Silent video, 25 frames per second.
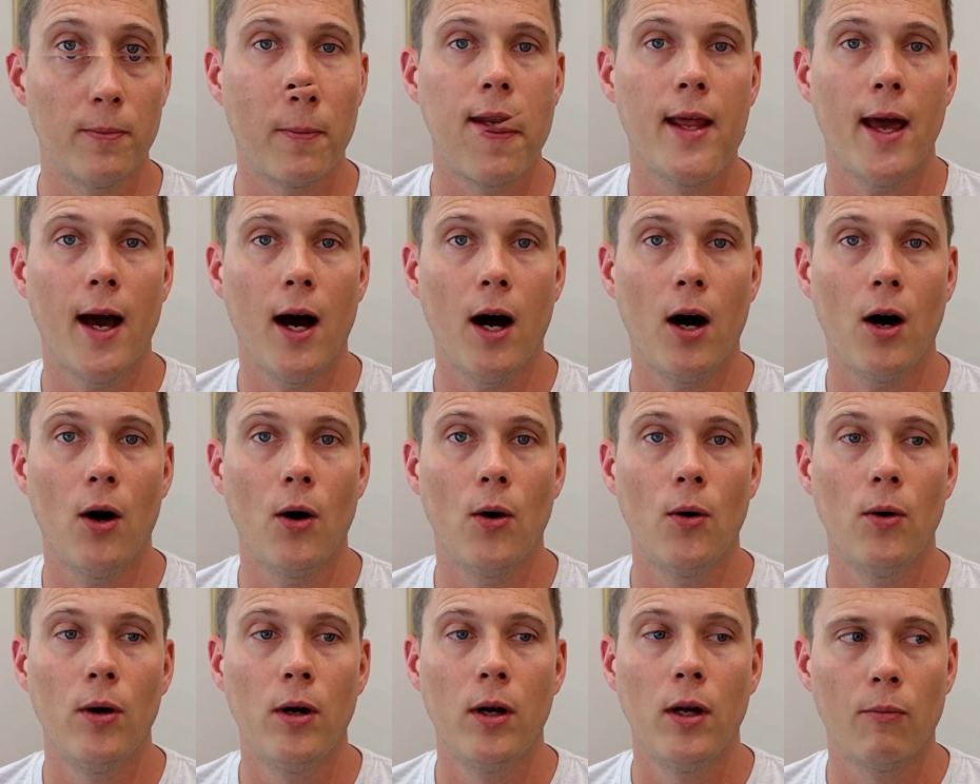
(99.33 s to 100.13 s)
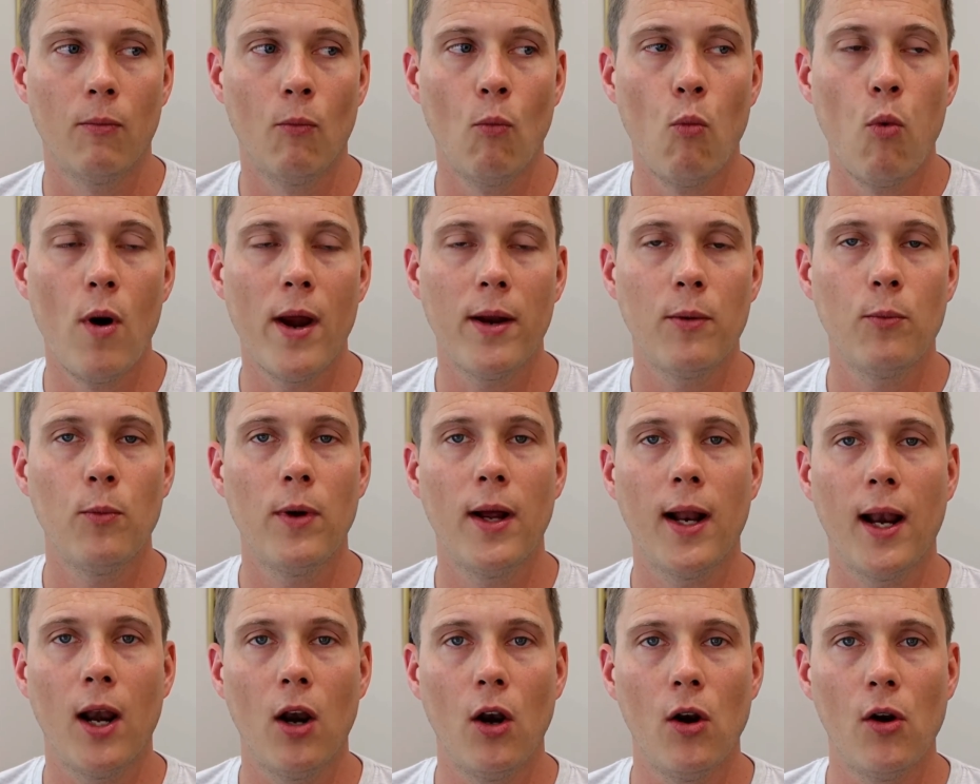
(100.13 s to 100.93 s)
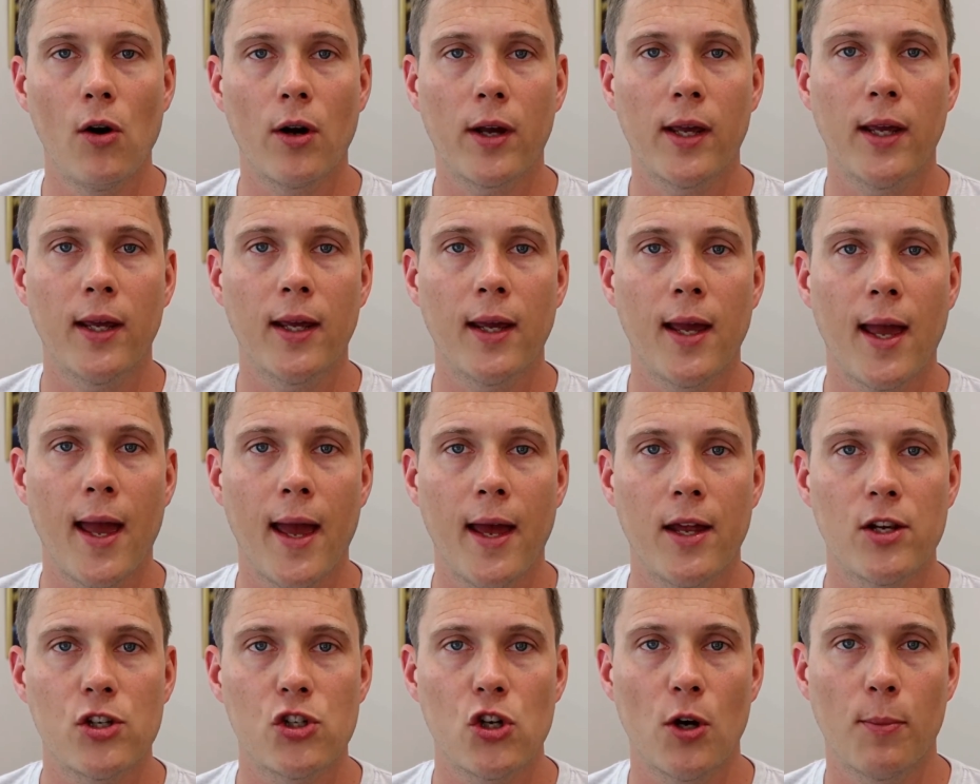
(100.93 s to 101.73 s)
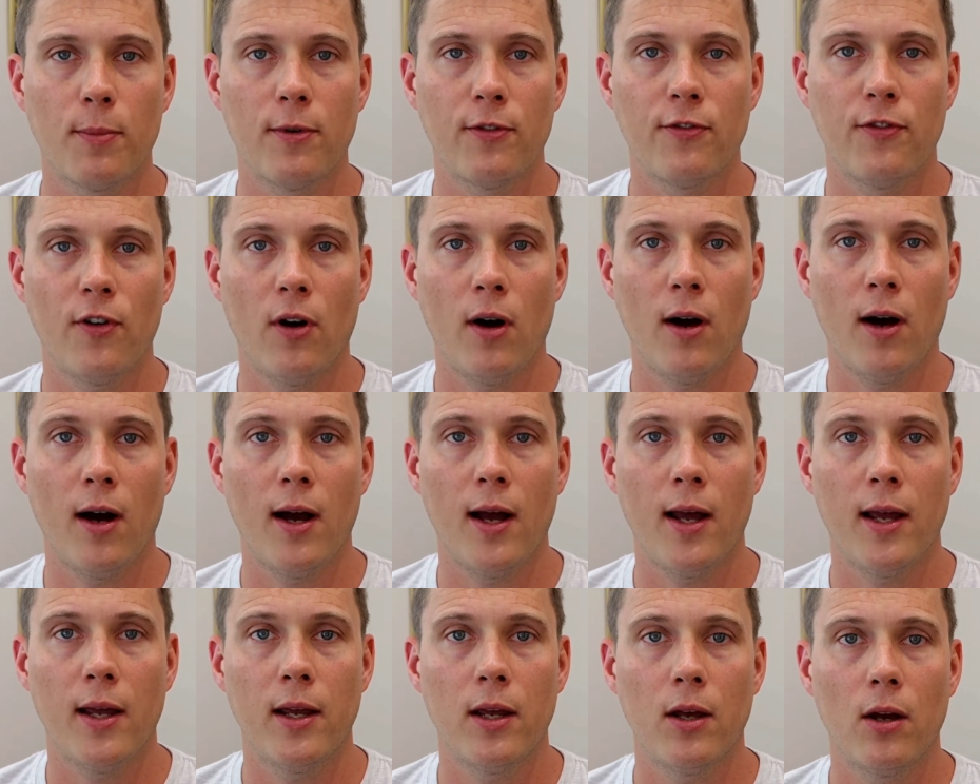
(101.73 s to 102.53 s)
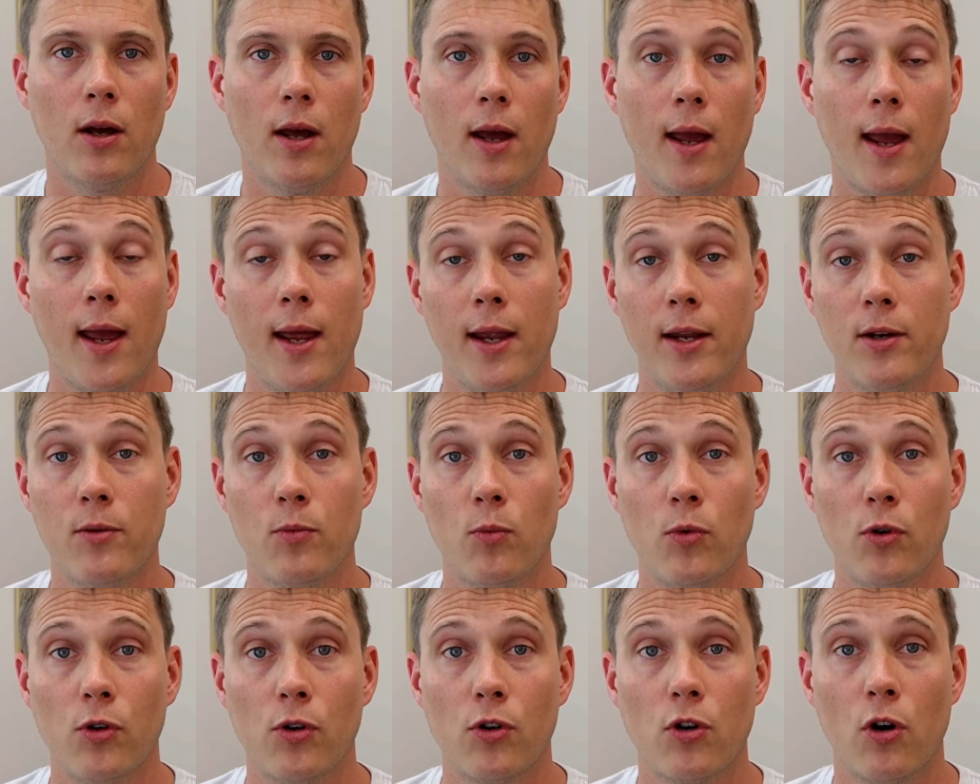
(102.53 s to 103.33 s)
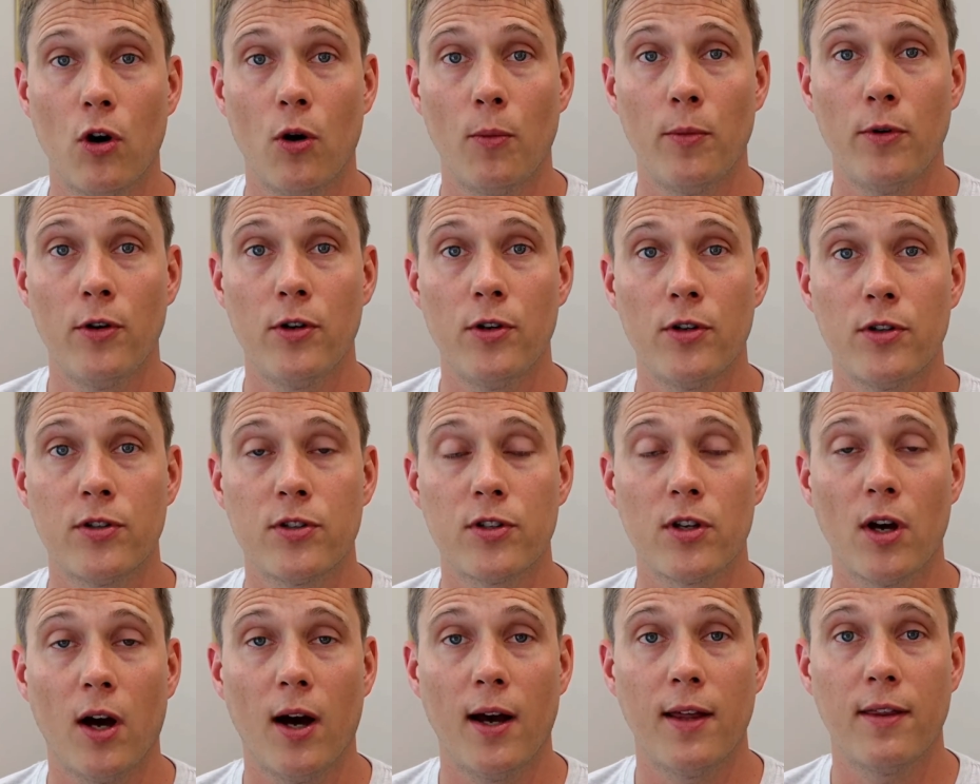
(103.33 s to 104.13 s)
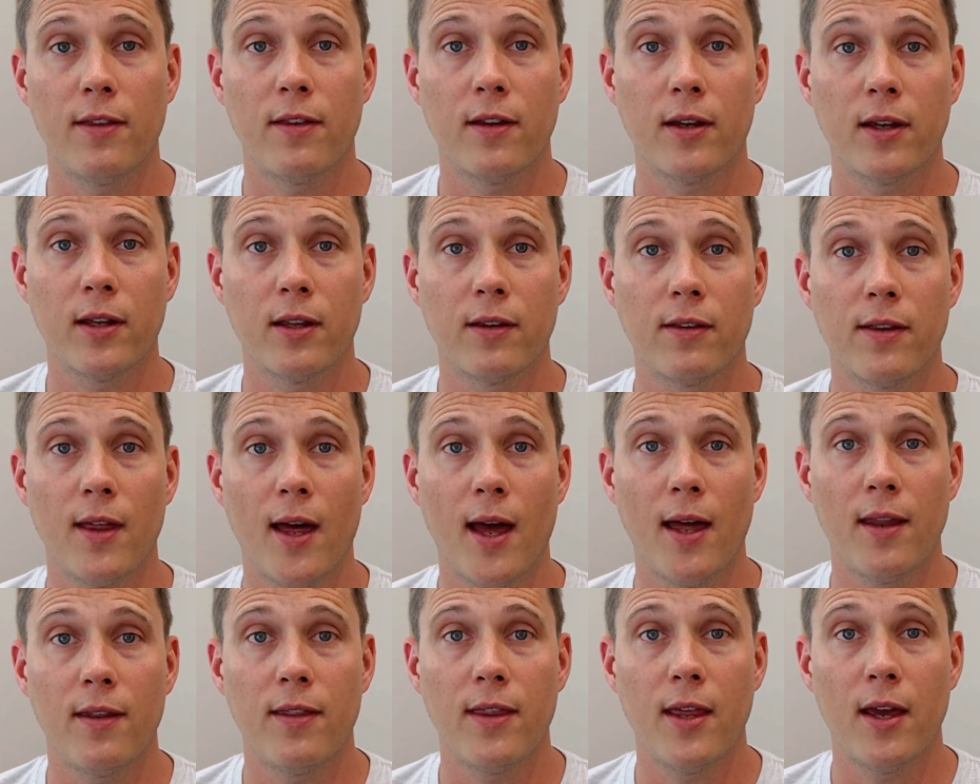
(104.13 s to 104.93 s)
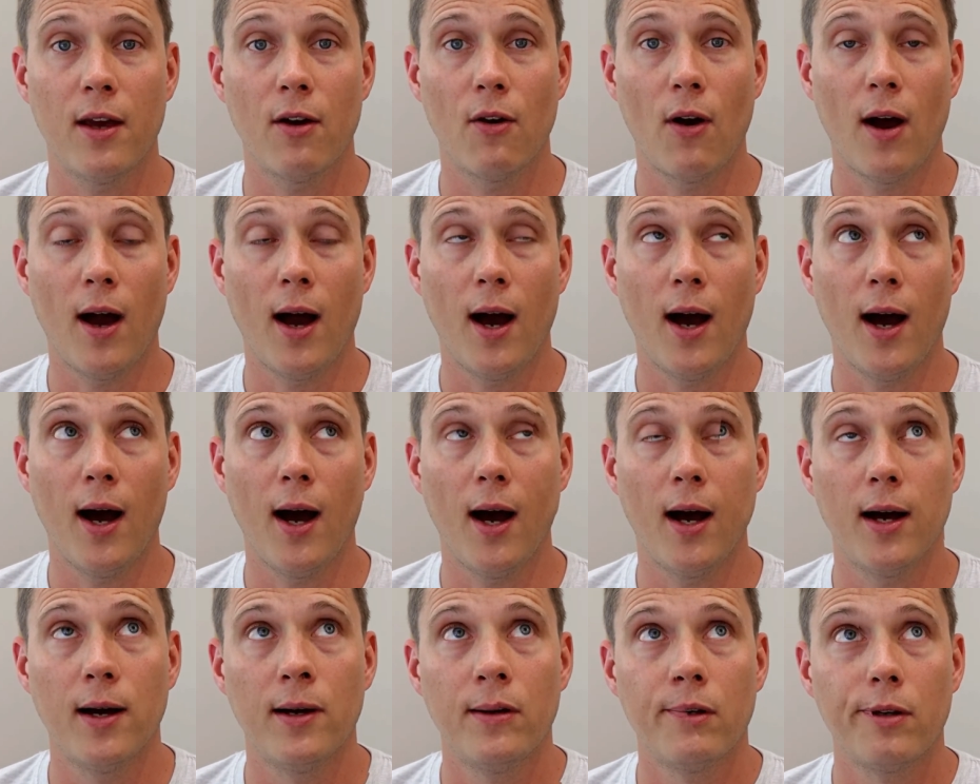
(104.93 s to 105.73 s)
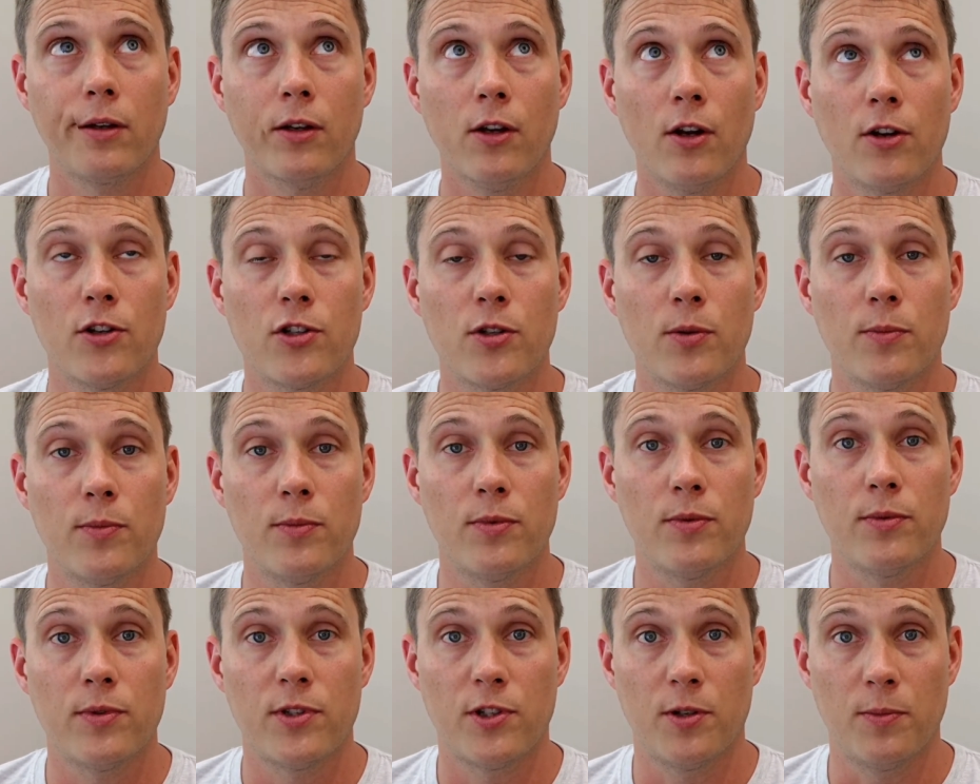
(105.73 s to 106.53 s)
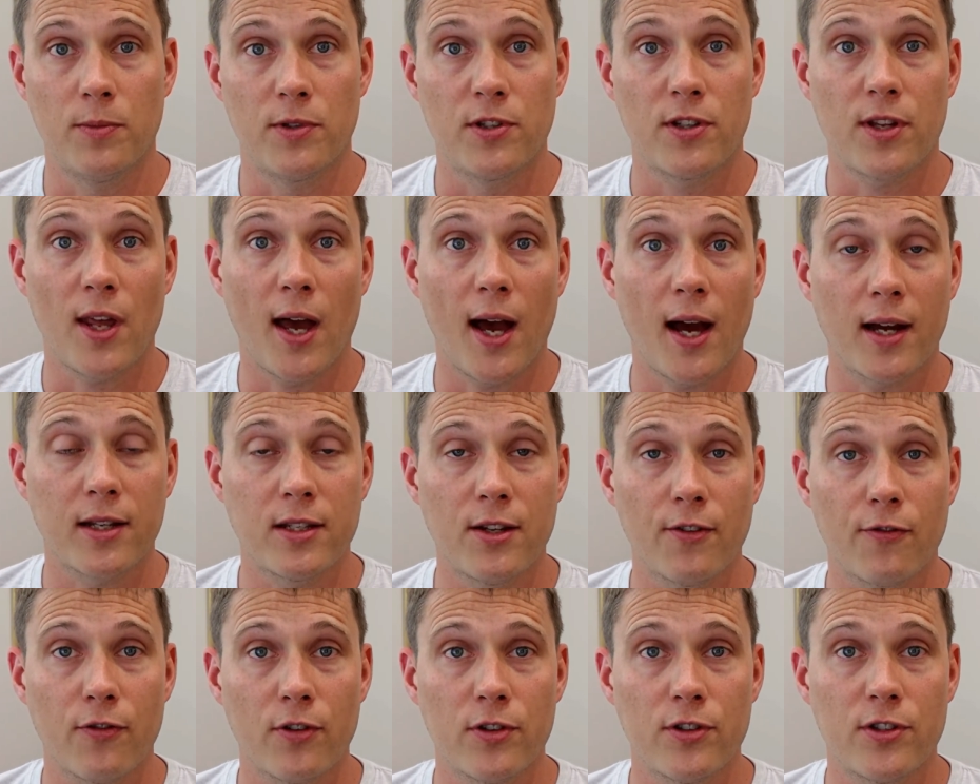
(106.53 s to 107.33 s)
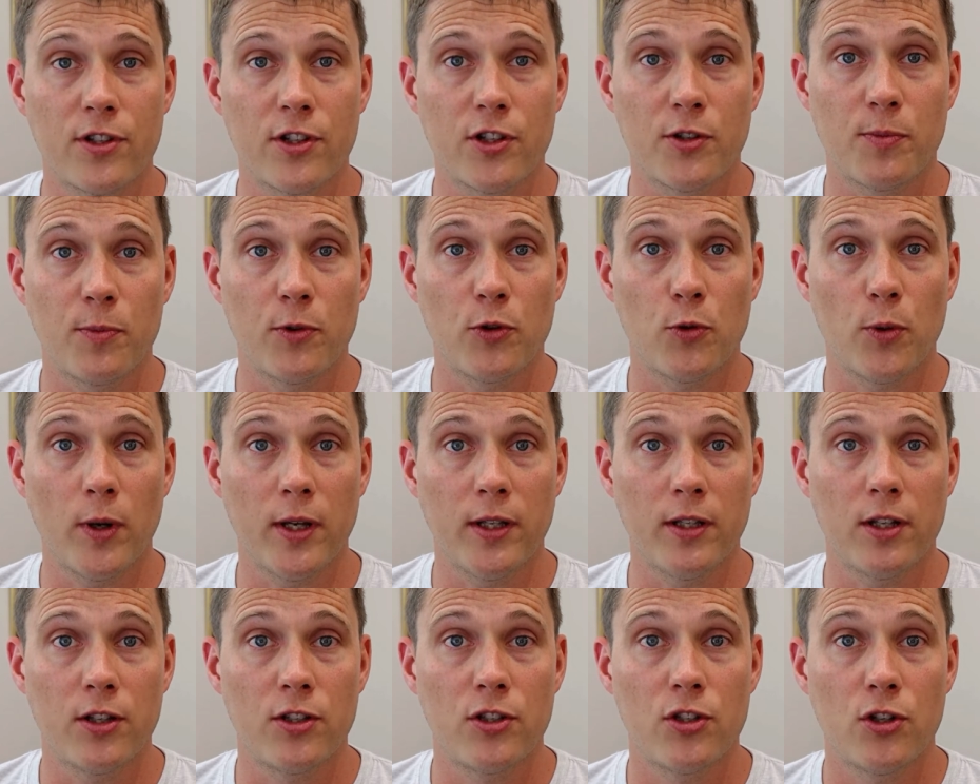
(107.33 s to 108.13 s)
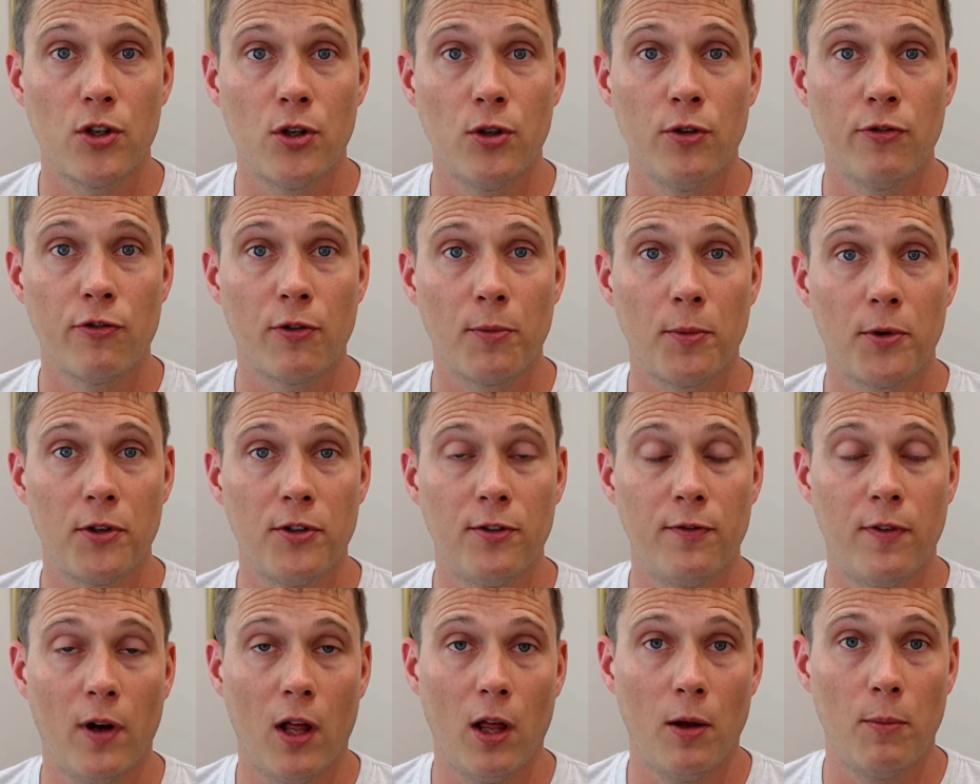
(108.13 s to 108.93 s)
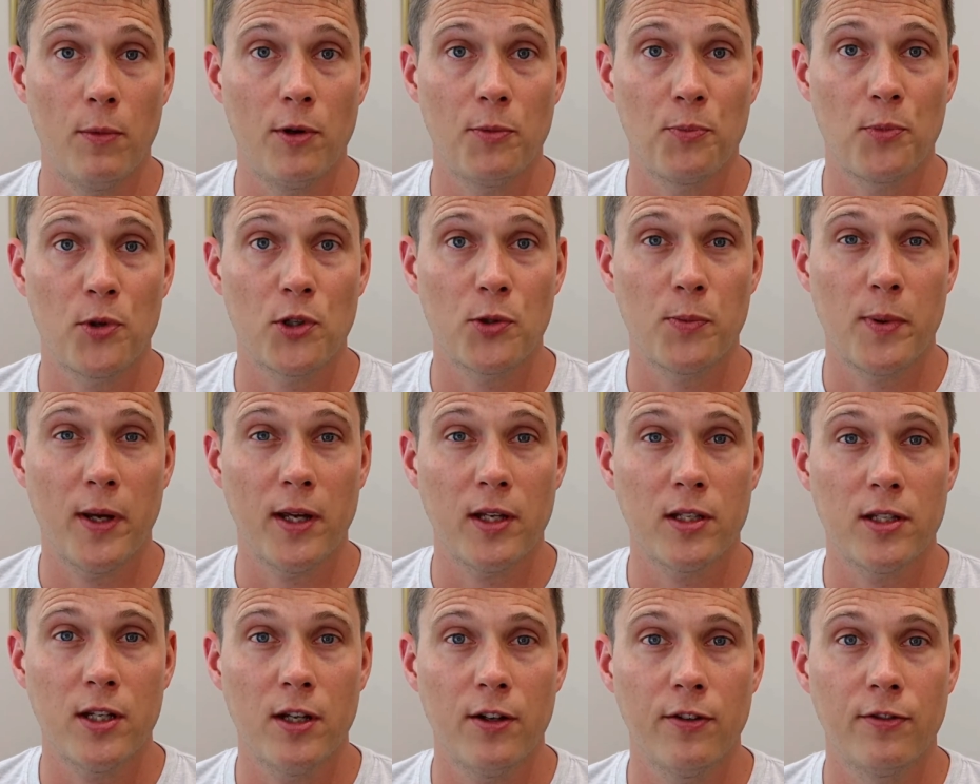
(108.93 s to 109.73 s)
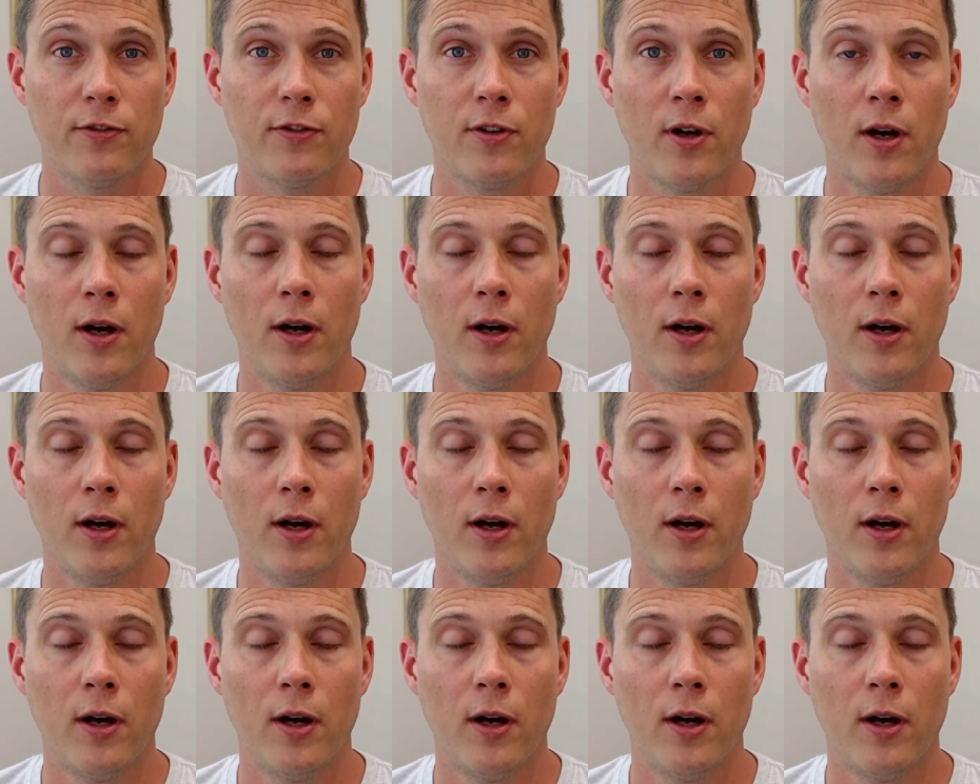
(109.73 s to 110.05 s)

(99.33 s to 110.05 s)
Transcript: Now, when we're looking at Shopify and WooCommerce, I think that there are, you know, some stark differences between the two from a development perspective.